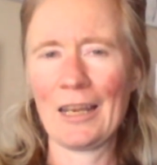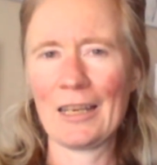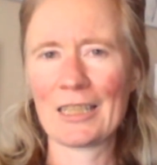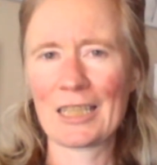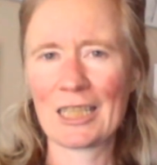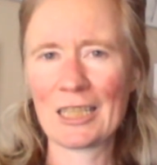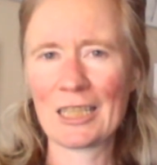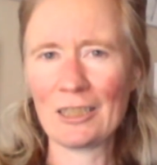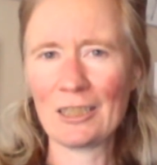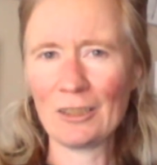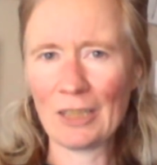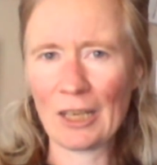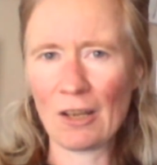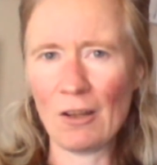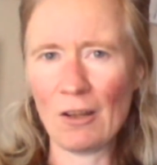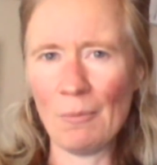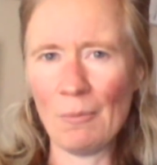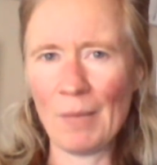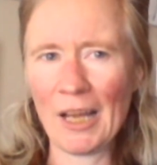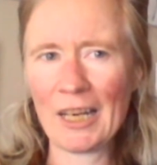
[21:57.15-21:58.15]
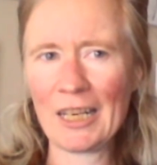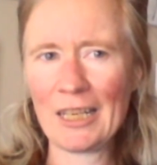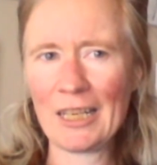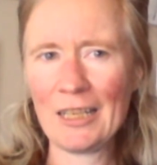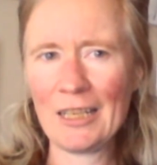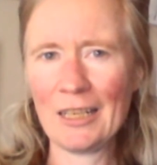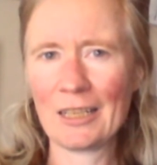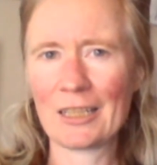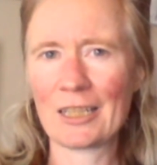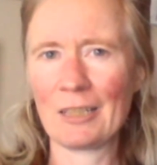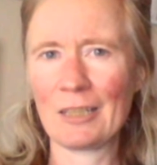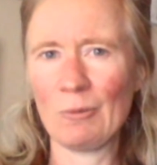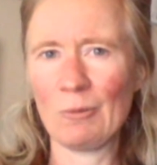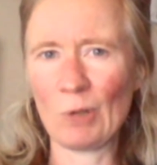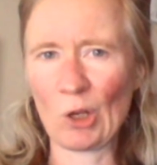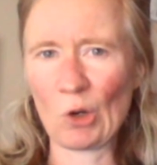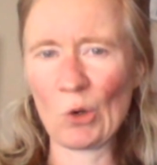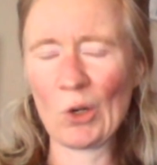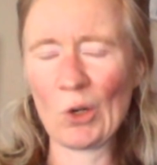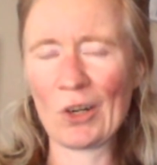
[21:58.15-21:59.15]
stealing her money. She
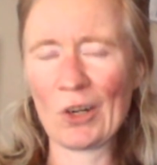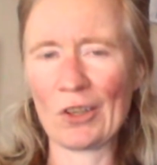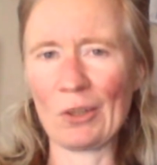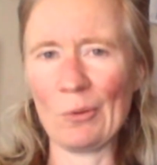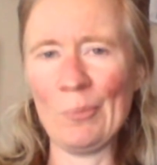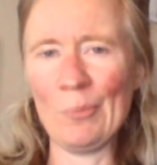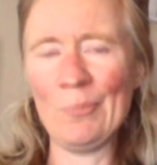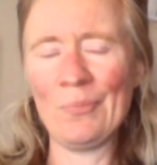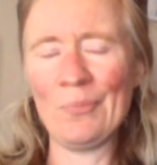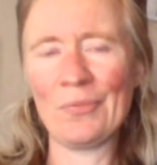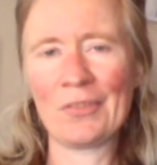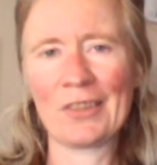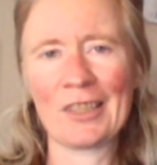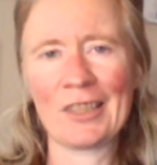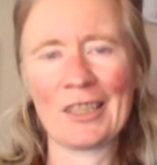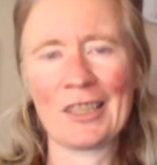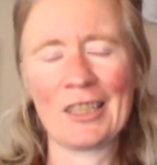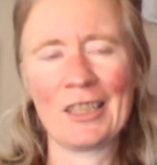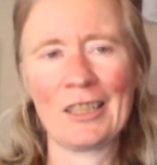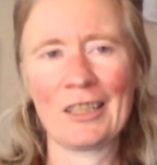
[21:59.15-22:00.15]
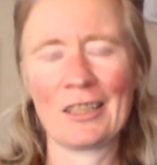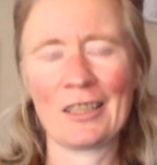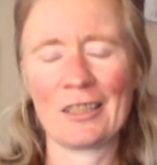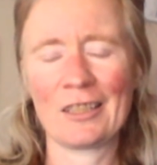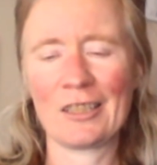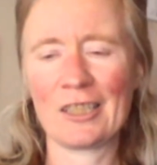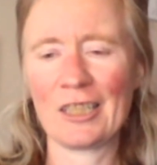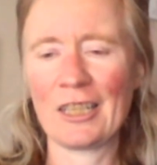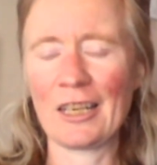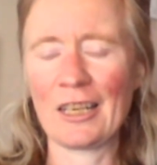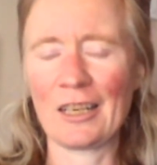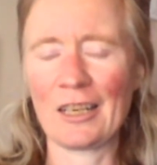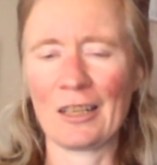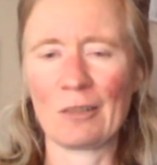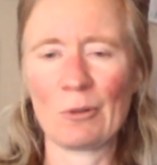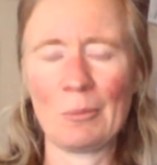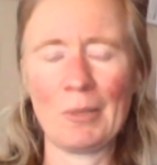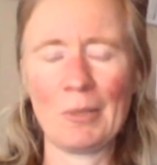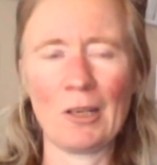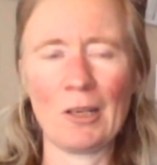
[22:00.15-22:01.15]
recorded them because she had a
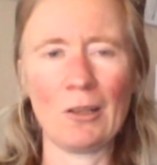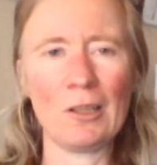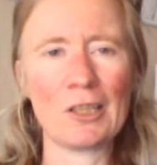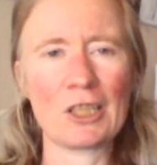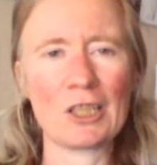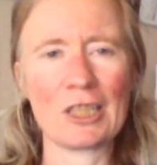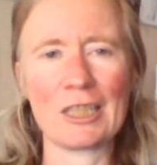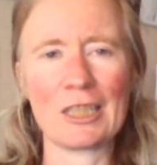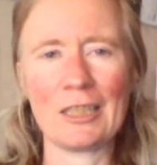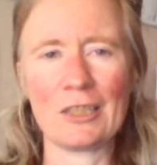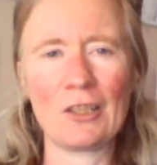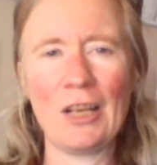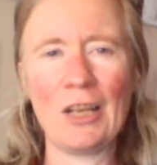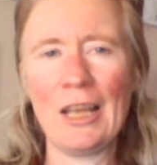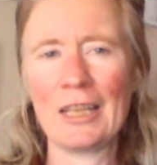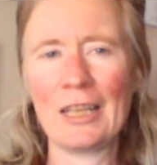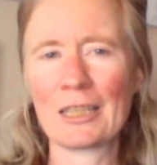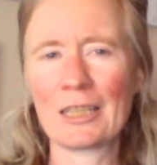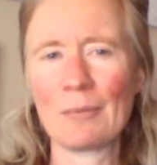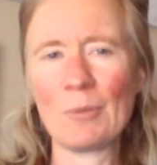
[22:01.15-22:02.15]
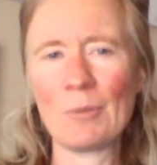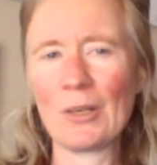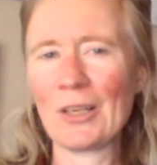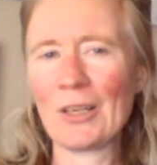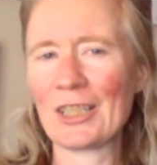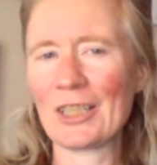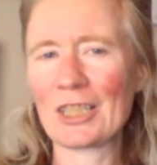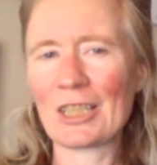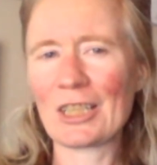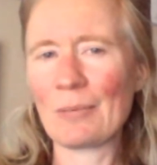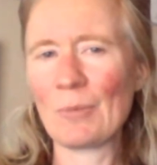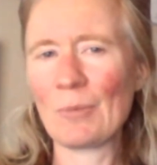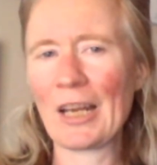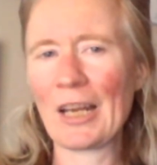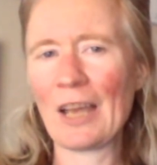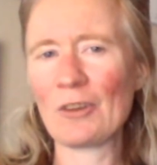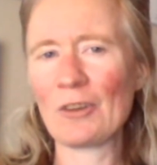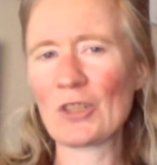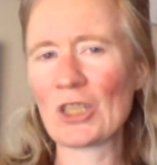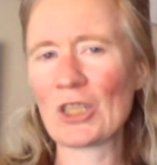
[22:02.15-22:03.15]
criminologist here. Someone
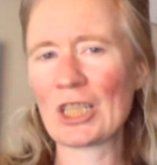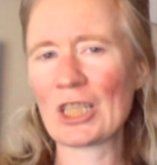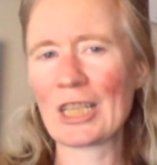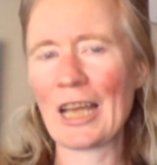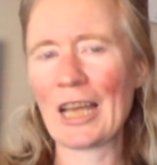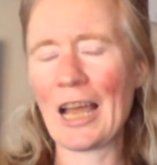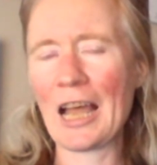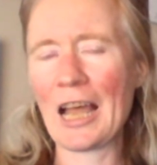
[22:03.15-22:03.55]
else